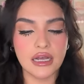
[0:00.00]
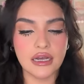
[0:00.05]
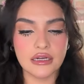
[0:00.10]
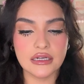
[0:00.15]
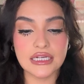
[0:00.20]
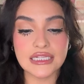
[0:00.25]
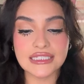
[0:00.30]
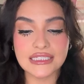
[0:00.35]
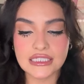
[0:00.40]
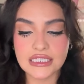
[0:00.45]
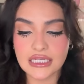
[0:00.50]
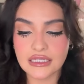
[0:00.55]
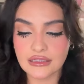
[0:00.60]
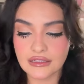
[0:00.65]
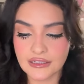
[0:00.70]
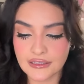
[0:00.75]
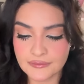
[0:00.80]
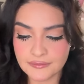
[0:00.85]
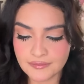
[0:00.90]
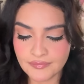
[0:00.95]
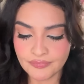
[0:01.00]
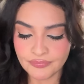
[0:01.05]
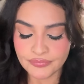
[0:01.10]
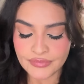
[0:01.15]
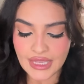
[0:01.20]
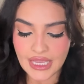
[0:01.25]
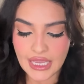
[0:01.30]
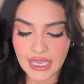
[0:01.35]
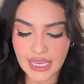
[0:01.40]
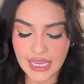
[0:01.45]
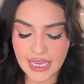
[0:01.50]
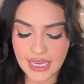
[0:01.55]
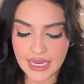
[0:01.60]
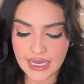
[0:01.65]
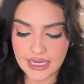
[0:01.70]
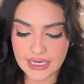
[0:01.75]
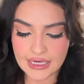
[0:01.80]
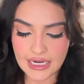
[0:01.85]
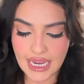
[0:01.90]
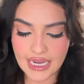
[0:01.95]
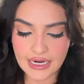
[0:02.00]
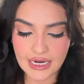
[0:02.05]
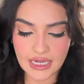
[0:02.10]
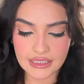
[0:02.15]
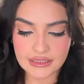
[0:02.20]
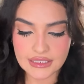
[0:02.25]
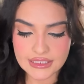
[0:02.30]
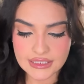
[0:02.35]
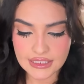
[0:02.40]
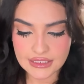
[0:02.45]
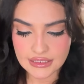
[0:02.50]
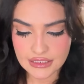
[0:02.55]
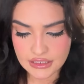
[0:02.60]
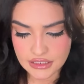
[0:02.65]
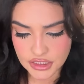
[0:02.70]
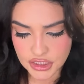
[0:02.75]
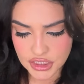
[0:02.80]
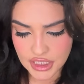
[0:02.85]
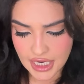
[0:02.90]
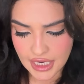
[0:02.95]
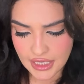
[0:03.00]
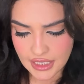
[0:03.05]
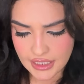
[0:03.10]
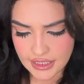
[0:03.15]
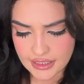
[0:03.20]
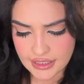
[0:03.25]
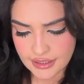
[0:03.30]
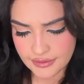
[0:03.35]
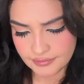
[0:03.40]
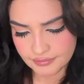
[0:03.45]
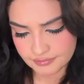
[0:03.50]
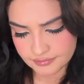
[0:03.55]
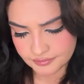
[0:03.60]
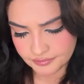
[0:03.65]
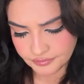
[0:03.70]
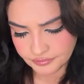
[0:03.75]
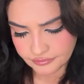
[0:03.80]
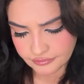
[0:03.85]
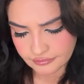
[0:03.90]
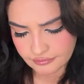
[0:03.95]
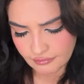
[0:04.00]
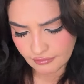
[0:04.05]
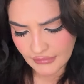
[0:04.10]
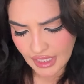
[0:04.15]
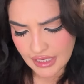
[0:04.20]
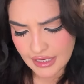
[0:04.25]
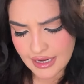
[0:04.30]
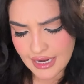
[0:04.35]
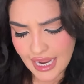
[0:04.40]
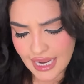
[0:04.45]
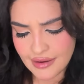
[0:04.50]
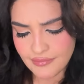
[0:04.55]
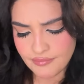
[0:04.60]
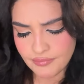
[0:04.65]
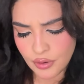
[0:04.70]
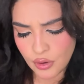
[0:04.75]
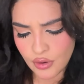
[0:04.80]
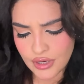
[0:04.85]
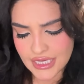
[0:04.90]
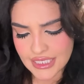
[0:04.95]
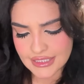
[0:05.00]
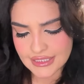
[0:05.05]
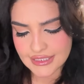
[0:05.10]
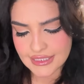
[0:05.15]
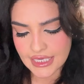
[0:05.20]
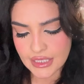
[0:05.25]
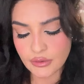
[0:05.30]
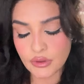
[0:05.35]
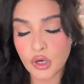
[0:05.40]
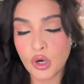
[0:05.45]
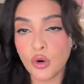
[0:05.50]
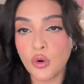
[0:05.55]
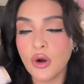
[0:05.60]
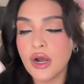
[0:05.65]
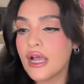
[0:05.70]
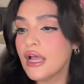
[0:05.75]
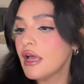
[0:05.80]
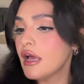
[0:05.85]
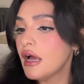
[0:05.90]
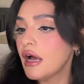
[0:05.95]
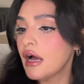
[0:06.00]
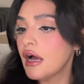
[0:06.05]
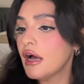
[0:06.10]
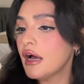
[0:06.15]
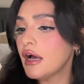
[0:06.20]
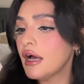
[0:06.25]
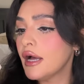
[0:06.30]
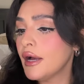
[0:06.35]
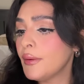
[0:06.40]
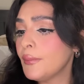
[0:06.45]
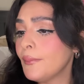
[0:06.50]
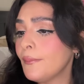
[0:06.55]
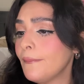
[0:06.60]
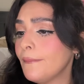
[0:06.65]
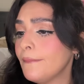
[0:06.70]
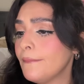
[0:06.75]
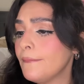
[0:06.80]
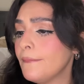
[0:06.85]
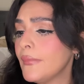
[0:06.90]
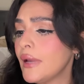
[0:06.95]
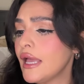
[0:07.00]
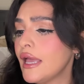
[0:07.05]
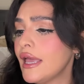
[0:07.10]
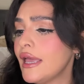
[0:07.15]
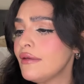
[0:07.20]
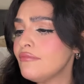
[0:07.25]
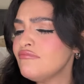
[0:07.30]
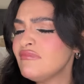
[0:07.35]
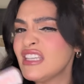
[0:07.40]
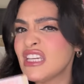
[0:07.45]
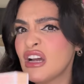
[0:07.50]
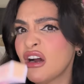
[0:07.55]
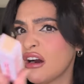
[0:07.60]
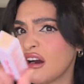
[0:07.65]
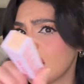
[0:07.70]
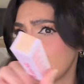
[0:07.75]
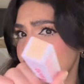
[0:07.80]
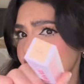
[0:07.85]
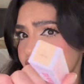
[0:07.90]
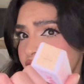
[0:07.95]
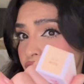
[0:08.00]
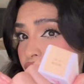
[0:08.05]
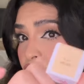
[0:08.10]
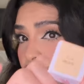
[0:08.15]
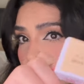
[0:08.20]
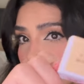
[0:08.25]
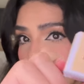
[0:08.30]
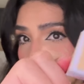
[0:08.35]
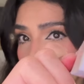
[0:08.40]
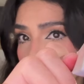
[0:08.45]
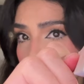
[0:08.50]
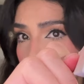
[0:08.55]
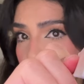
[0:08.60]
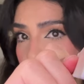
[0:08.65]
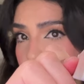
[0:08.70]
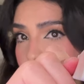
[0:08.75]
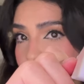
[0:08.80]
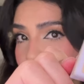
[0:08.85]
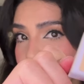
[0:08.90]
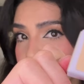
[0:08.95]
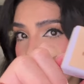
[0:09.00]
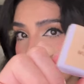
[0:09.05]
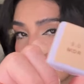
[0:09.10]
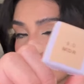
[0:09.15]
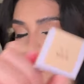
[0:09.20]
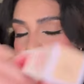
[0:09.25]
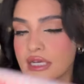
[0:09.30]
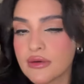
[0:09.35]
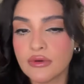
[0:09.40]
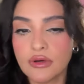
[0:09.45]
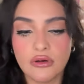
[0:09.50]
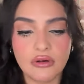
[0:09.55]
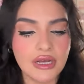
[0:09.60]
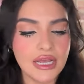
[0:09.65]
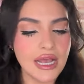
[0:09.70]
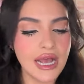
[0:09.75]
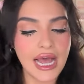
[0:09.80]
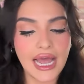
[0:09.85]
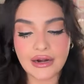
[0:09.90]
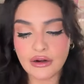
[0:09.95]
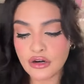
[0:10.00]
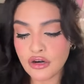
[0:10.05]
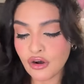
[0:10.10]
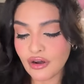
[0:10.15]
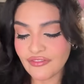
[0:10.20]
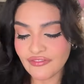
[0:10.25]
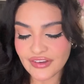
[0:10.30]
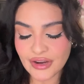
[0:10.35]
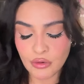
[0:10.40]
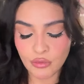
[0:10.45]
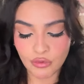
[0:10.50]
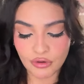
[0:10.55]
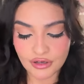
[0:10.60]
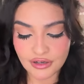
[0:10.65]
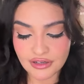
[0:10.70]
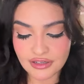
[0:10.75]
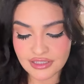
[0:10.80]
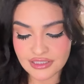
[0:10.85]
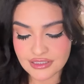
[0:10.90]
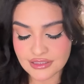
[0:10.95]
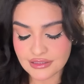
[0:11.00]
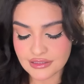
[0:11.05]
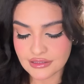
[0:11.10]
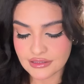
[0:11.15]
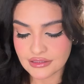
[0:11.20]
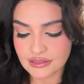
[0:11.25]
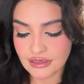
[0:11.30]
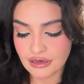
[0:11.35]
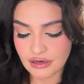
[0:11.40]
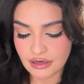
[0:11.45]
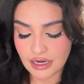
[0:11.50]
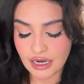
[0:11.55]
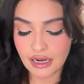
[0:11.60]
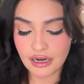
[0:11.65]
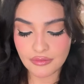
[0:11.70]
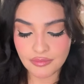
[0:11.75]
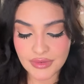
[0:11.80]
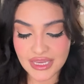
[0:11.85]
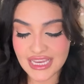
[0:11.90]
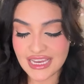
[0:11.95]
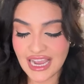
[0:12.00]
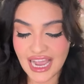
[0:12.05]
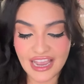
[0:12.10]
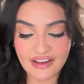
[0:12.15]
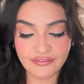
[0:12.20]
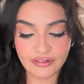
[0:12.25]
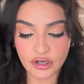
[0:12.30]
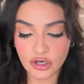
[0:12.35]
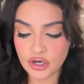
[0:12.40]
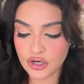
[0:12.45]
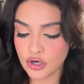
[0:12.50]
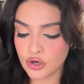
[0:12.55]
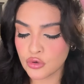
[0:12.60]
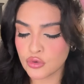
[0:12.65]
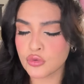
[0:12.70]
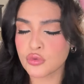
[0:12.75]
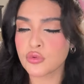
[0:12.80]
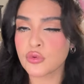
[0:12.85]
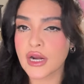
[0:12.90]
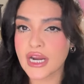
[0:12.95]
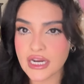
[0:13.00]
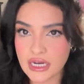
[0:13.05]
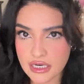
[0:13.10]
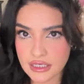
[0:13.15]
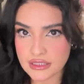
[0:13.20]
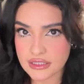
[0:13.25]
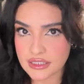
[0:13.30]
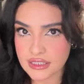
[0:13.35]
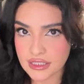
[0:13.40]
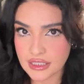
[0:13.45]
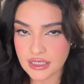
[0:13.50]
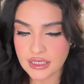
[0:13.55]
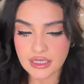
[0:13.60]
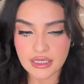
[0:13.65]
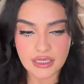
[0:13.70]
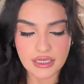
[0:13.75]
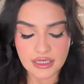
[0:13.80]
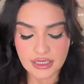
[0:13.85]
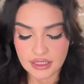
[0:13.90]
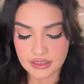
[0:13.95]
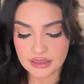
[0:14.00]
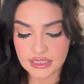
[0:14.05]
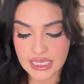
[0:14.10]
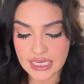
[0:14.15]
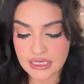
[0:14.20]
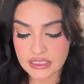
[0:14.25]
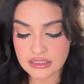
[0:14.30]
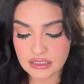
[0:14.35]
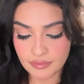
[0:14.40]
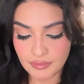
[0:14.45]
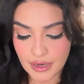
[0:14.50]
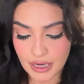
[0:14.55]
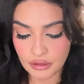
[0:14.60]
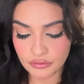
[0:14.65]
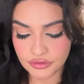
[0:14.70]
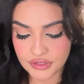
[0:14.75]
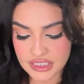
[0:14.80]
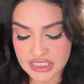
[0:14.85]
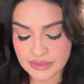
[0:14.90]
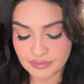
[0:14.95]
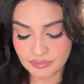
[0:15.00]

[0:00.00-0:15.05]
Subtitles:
concealer, and I got this in the shade 9.0 MDR. I don't know, 9.0. I don't know if it works on me. I've heard great things about this